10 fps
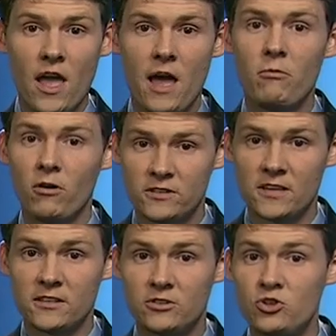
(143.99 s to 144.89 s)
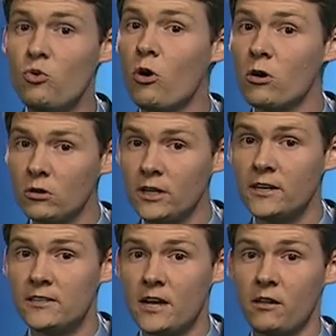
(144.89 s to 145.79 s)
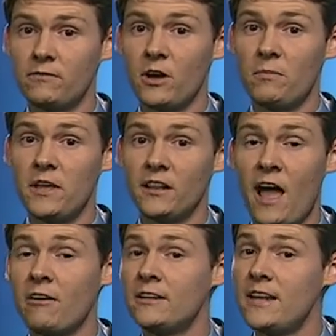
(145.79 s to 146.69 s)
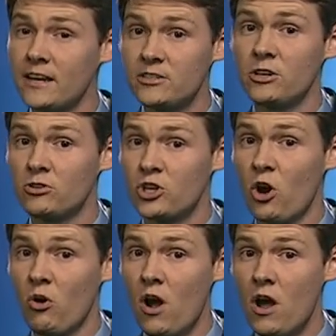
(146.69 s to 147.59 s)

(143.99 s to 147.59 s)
Emoff says it's too early to tell if they'll be allowed at next year's show,